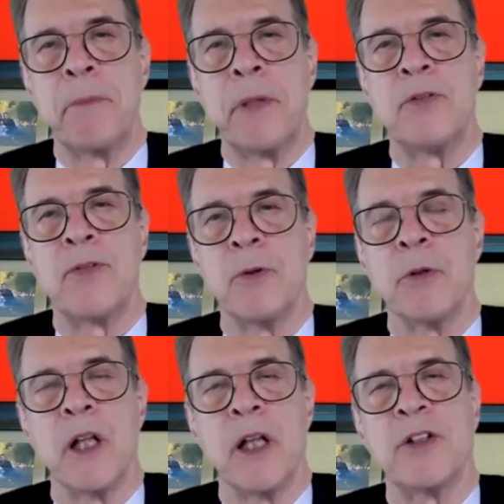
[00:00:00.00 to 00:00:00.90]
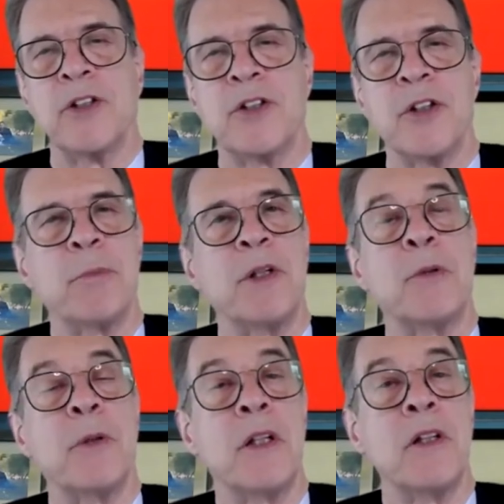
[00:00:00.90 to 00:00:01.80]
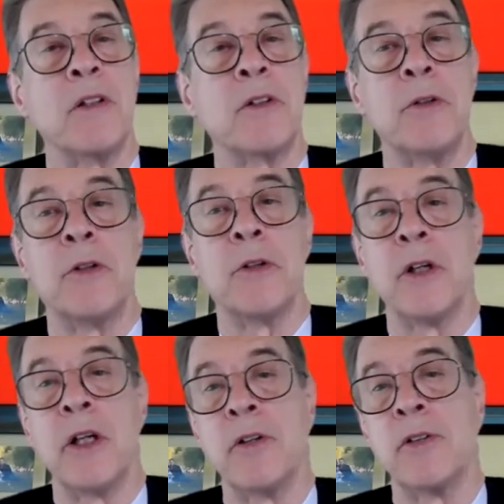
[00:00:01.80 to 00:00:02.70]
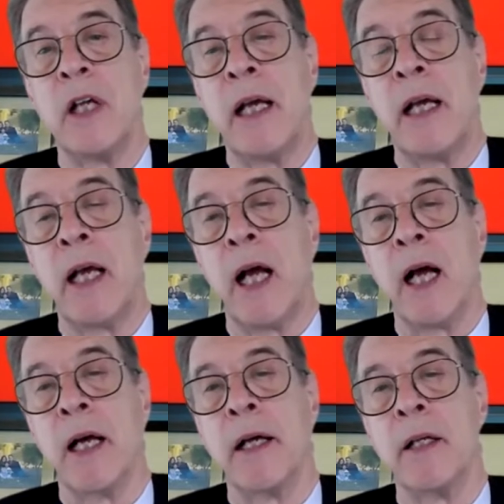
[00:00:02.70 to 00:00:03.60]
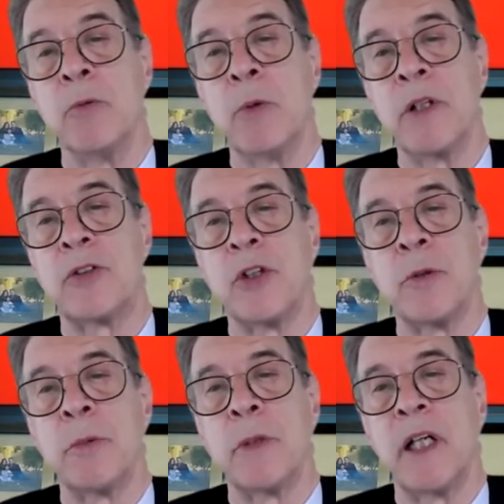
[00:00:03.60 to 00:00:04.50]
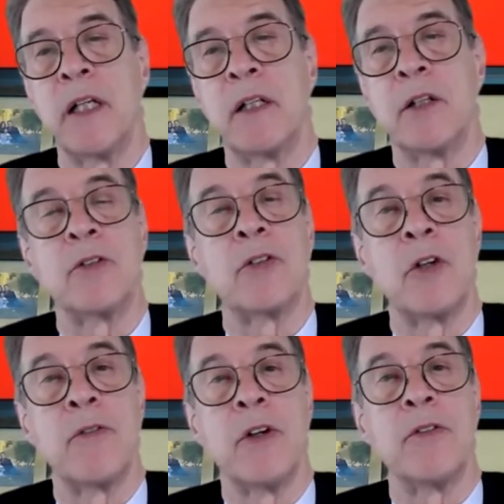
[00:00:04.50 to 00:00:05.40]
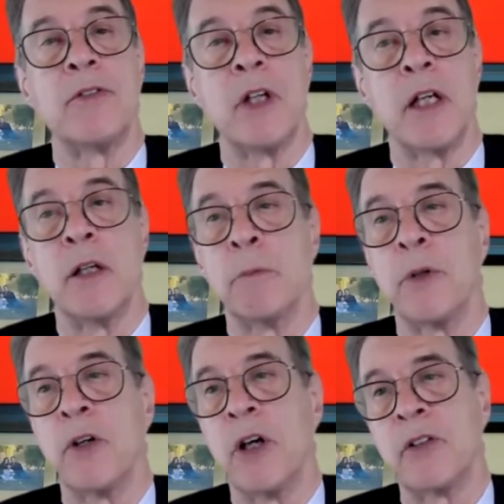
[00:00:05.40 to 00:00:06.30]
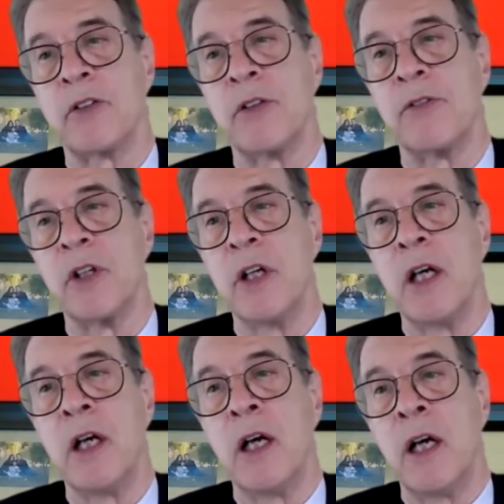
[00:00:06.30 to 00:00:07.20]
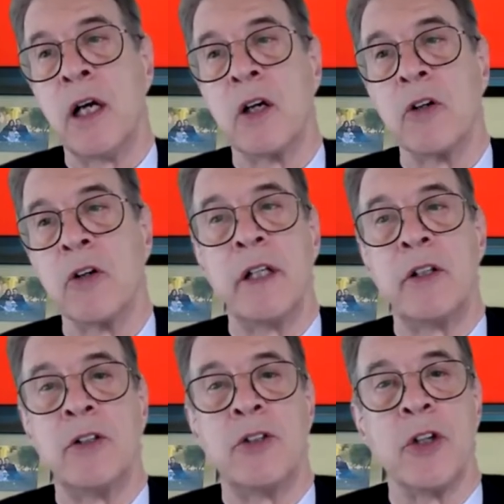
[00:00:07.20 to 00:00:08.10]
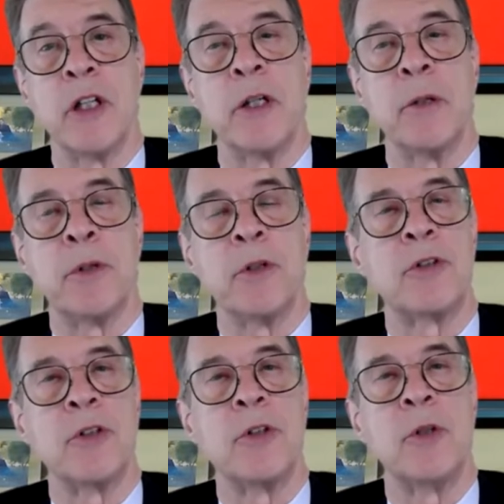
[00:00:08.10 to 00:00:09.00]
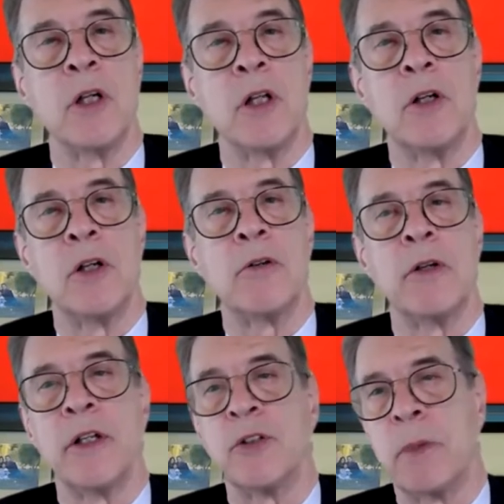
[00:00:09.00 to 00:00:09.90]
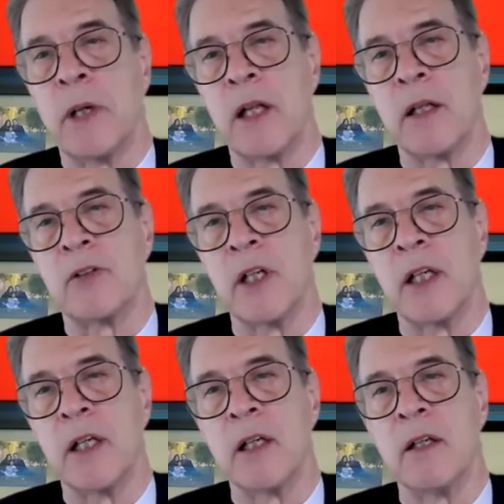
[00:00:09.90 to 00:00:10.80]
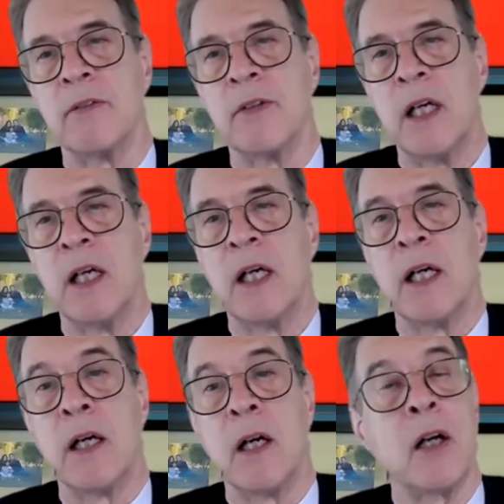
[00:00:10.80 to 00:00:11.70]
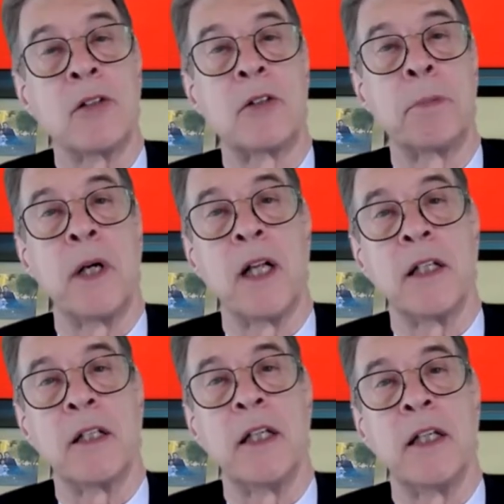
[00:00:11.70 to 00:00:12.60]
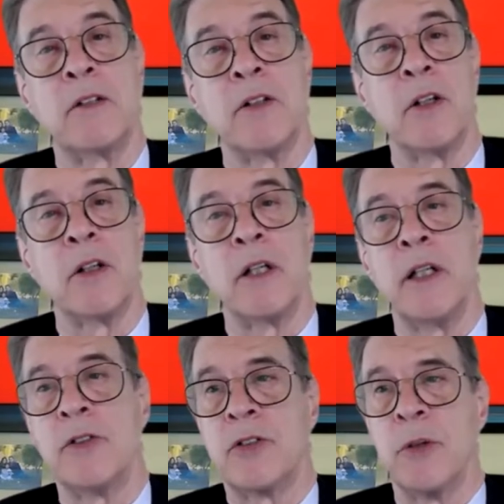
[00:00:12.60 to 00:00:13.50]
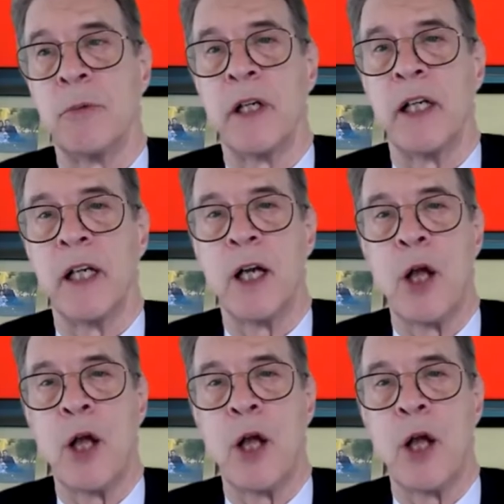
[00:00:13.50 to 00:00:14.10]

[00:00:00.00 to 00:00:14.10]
peaceful relationship between the two Koreas, uh, in West Germany, conservatives and progressives agreed to jointly pursue a long range policy of Ostpolitik toward East Germany,